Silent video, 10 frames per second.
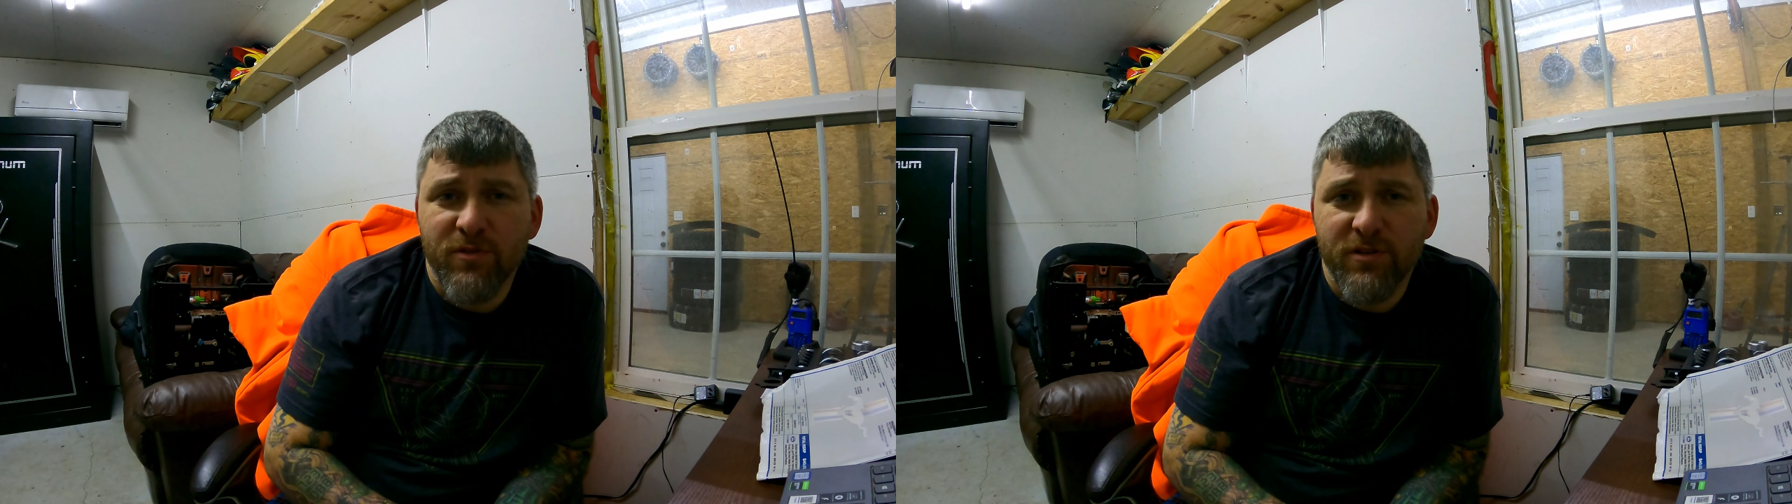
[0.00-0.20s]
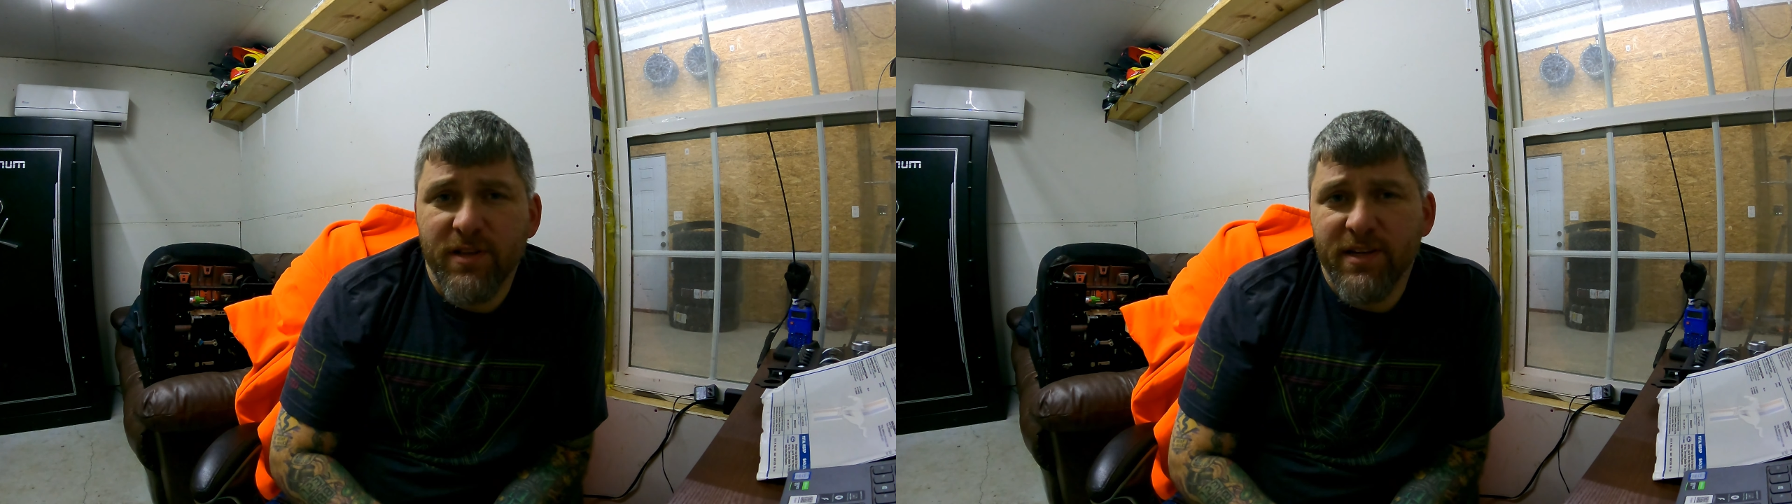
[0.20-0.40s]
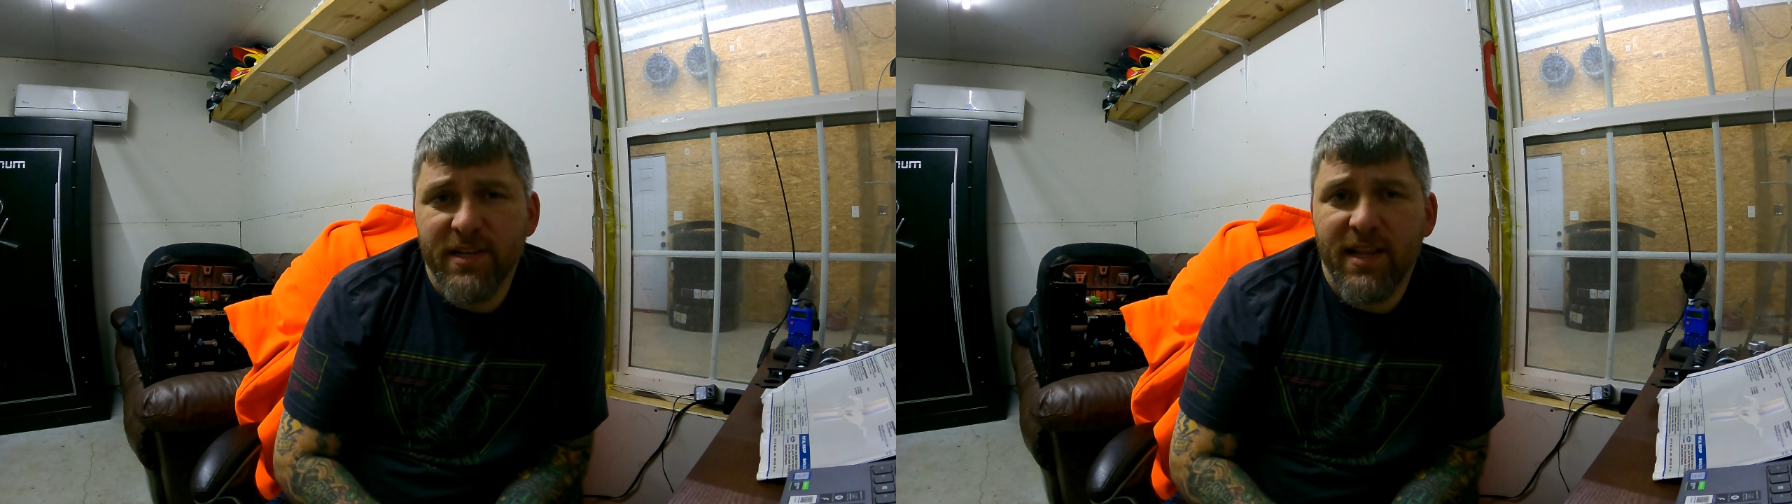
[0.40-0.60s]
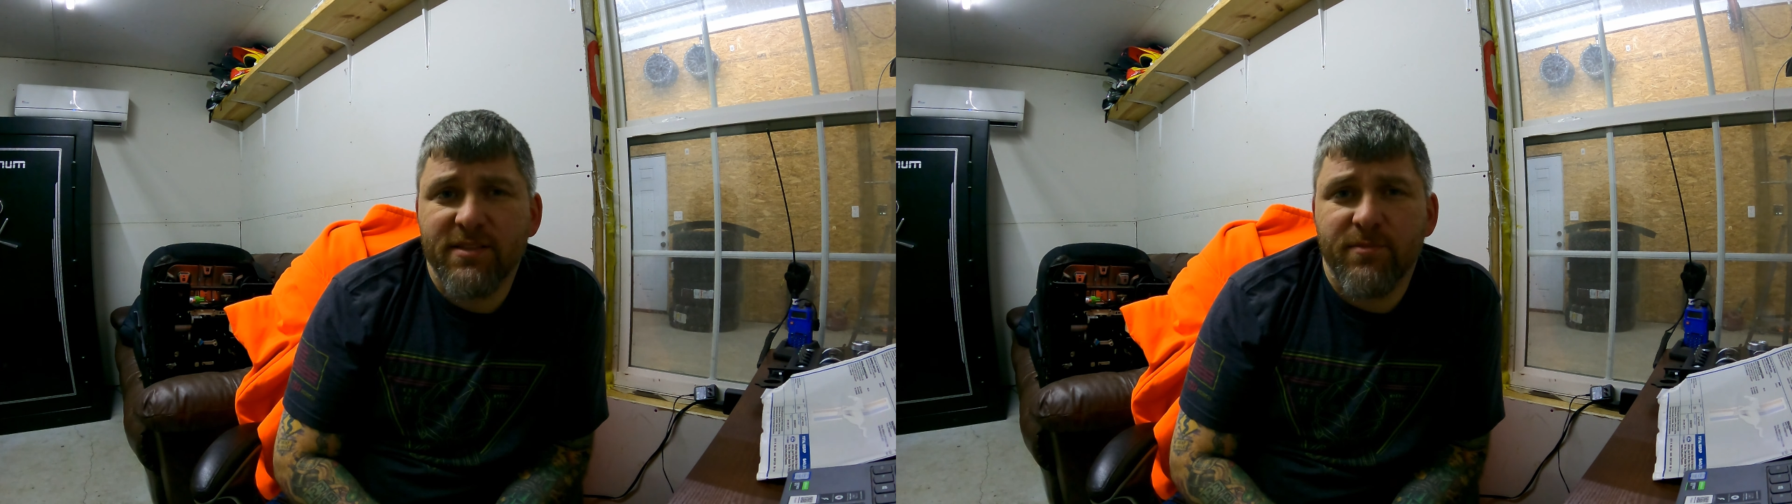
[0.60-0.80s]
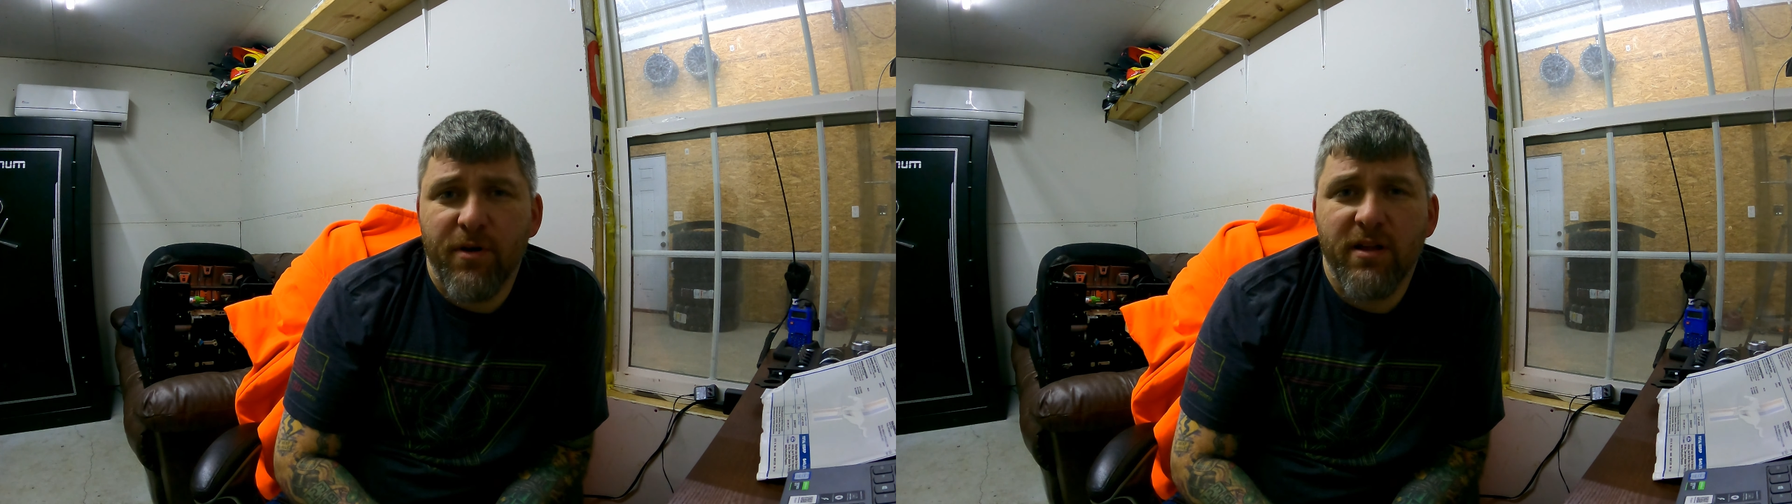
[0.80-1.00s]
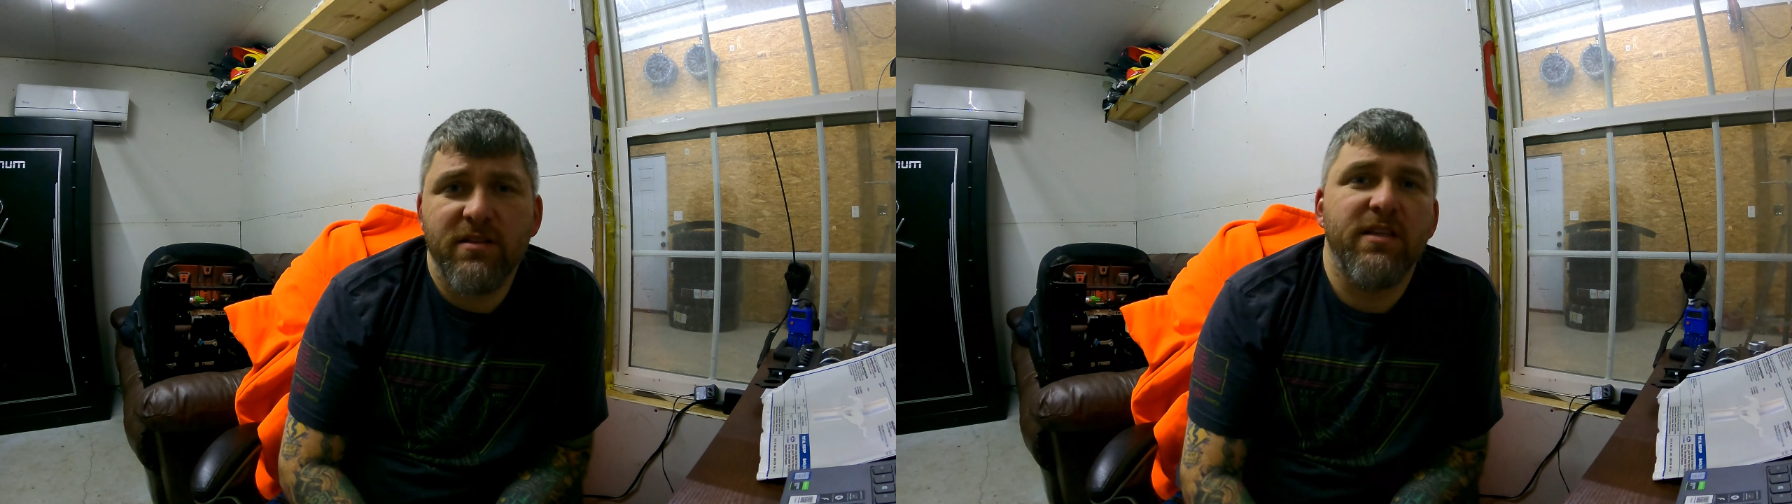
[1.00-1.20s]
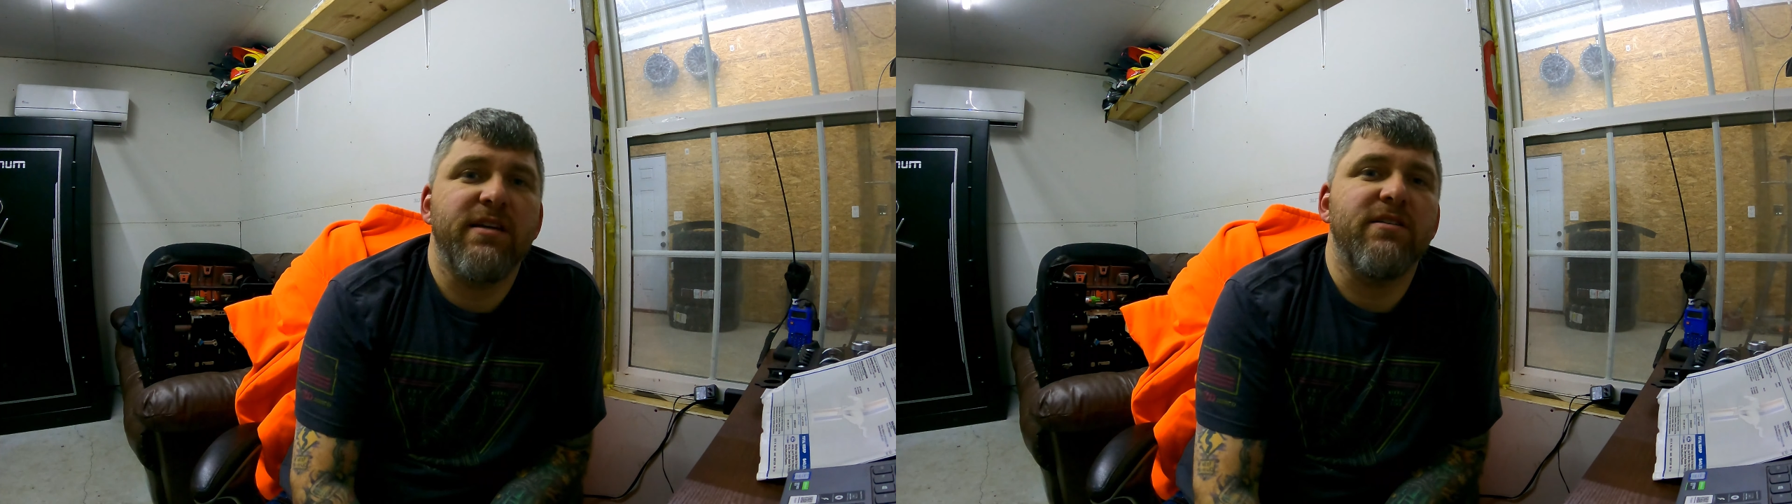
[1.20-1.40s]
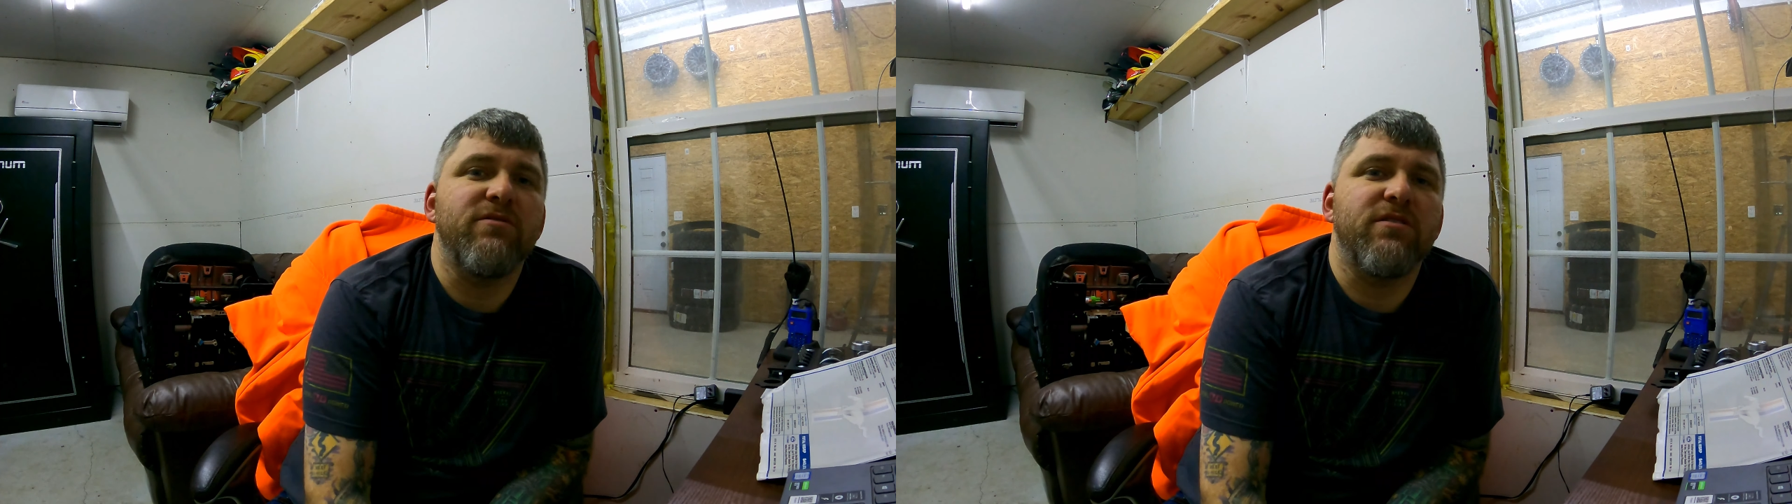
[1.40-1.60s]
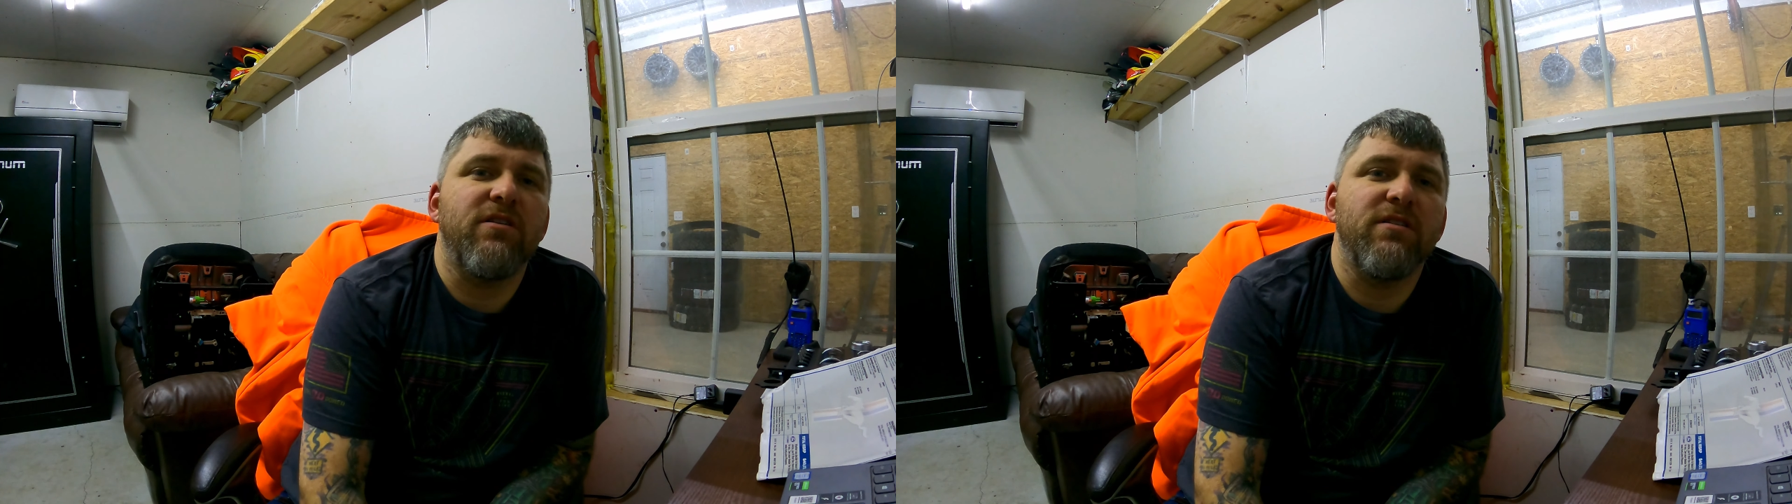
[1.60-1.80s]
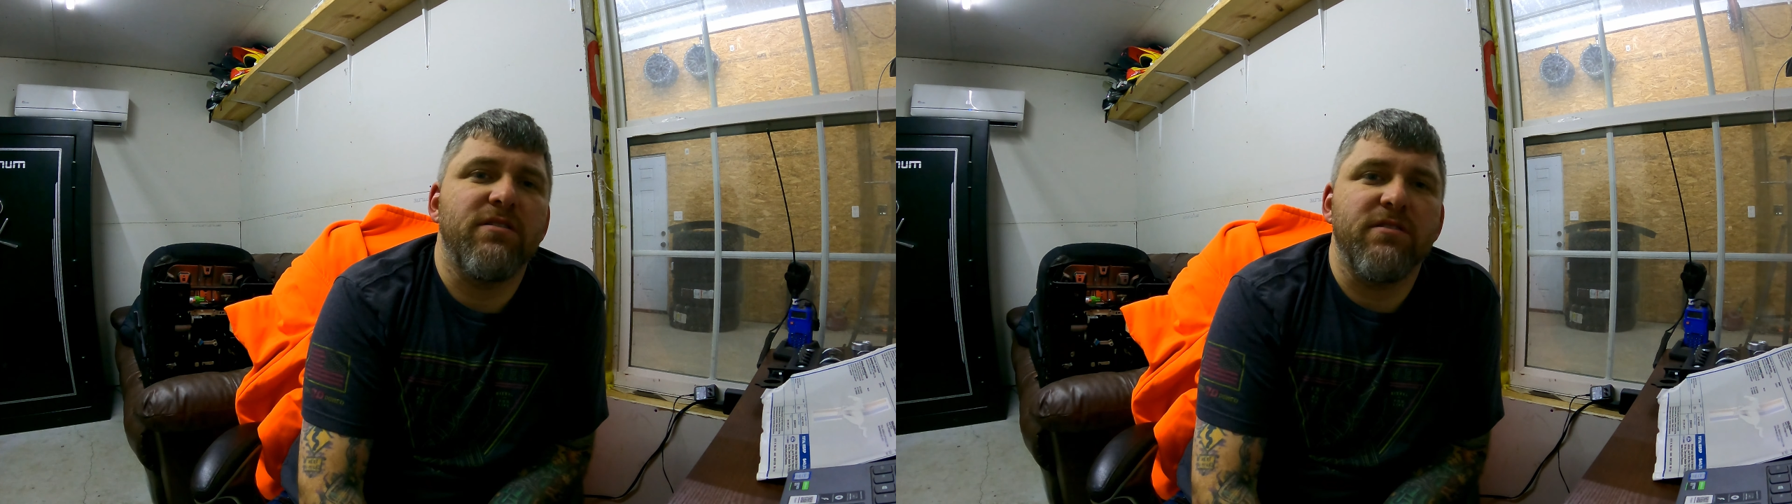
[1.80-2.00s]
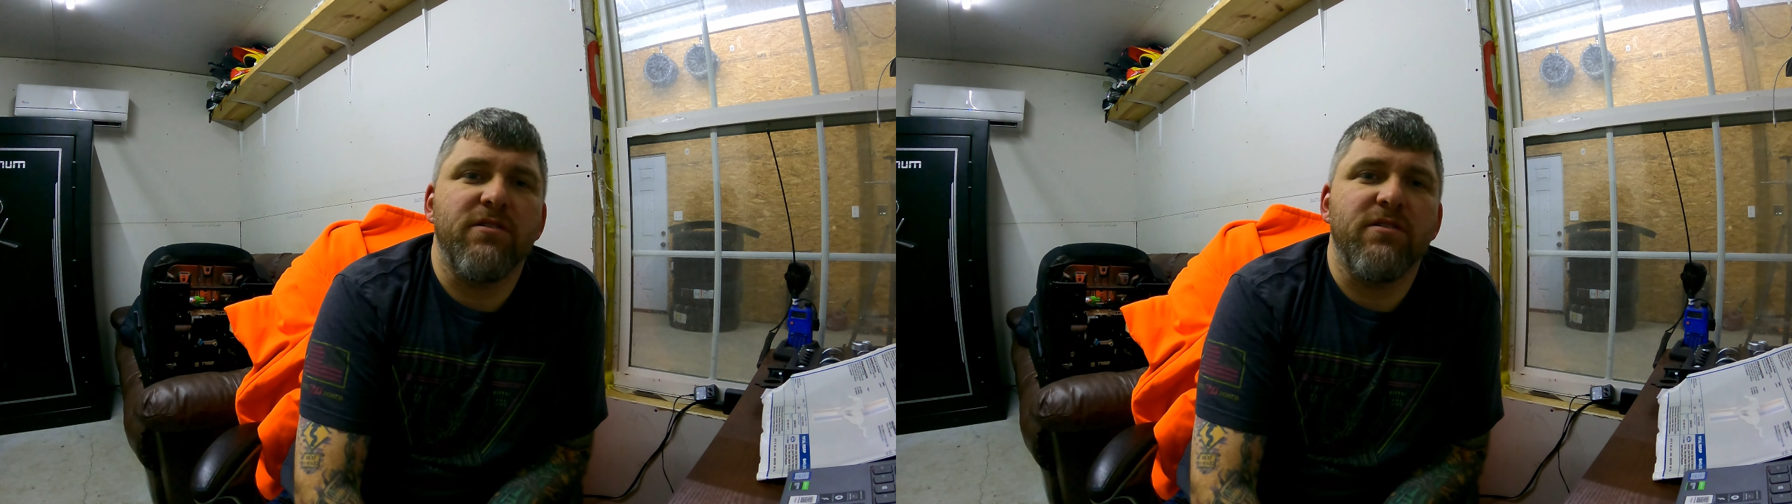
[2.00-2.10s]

but I didn't like the price tag that was on it